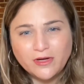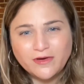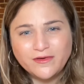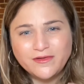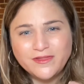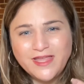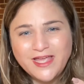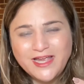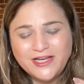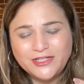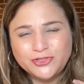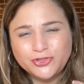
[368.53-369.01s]
Are
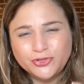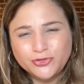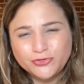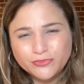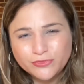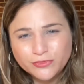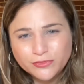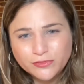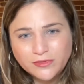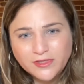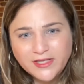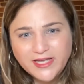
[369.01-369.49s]
they
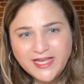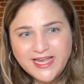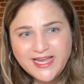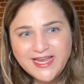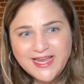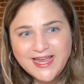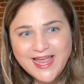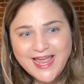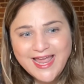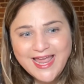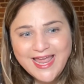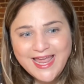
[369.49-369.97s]

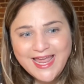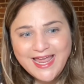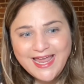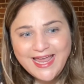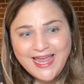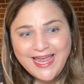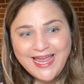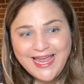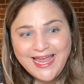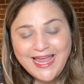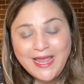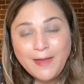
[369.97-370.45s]
truly
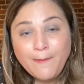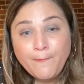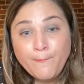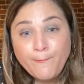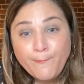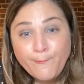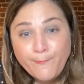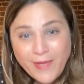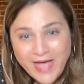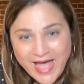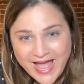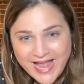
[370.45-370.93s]

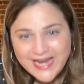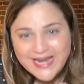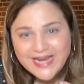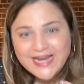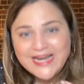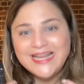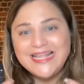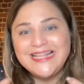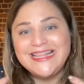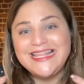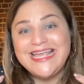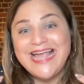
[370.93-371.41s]

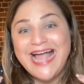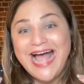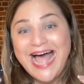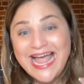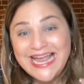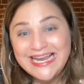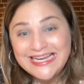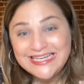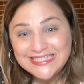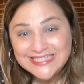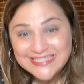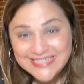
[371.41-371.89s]
embedded in the
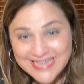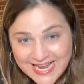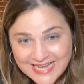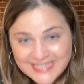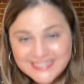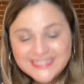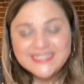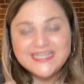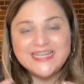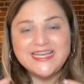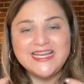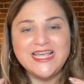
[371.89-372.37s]

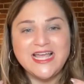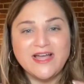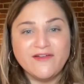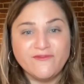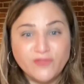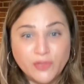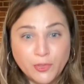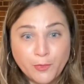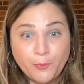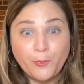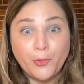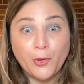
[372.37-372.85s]
identity
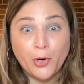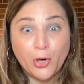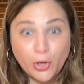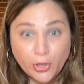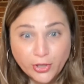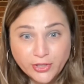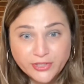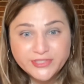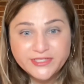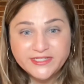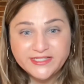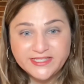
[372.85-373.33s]
of the
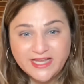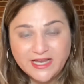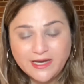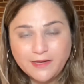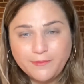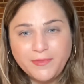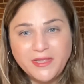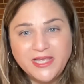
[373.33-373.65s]
person?